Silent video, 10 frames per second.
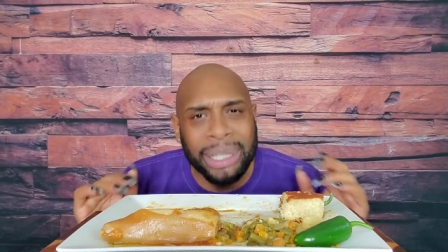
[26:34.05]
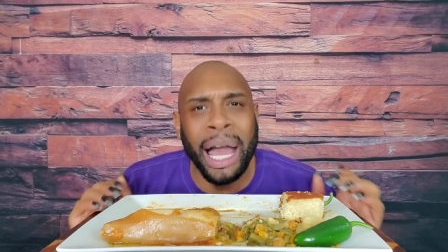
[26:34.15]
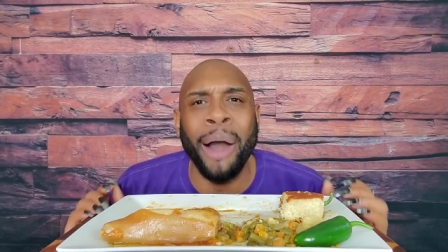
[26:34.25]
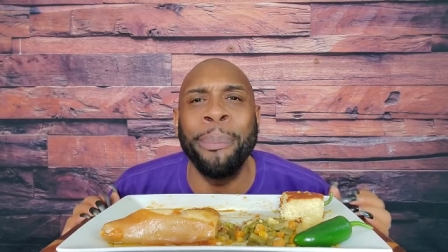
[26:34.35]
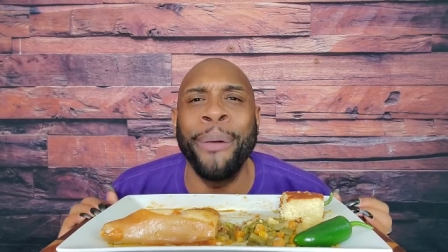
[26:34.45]

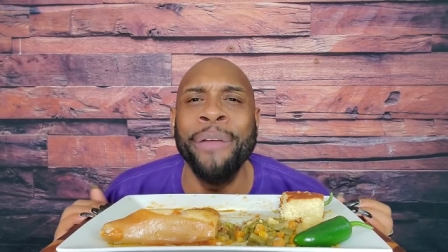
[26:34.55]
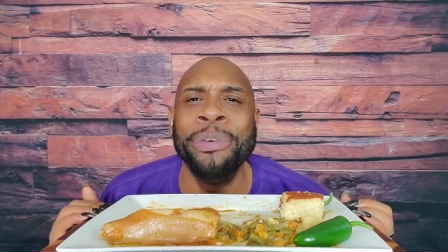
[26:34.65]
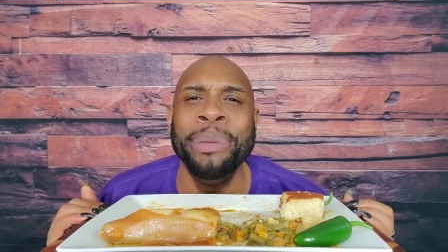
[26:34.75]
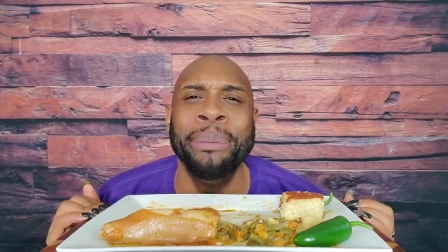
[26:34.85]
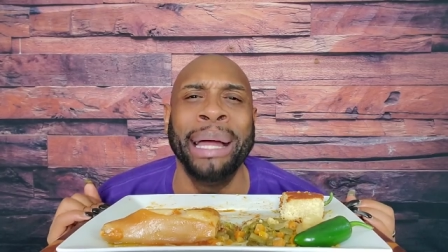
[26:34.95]
Y'all pray
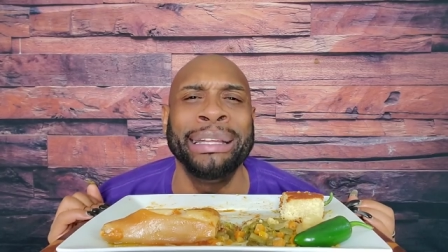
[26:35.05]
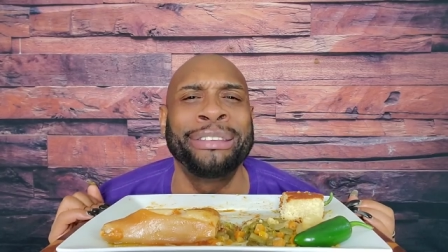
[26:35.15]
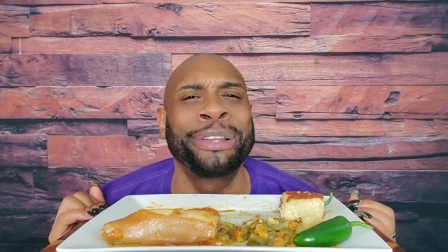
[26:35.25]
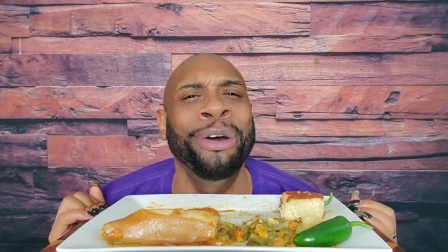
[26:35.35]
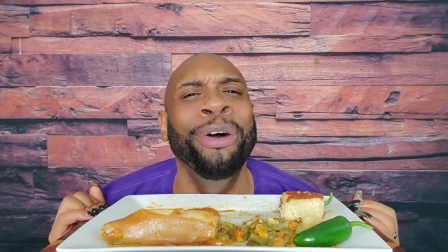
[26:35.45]
for me about
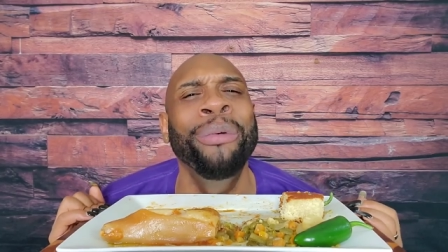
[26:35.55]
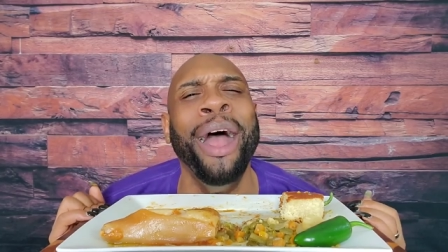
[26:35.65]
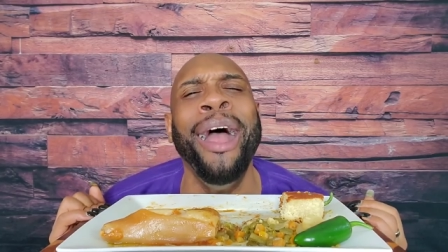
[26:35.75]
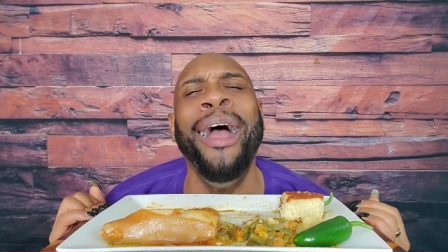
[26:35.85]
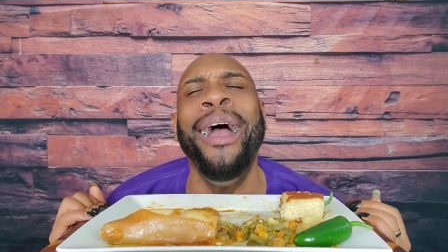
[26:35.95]
this
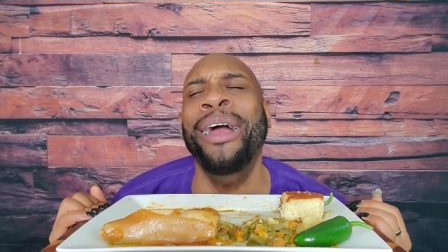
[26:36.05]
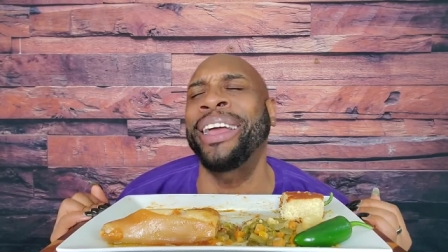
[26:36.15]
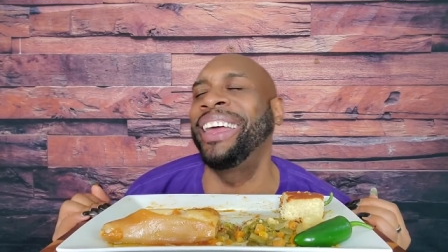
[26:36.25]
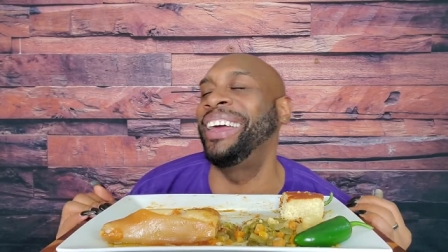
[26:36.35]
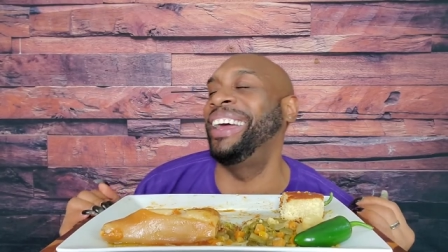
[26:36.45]
schoolwork.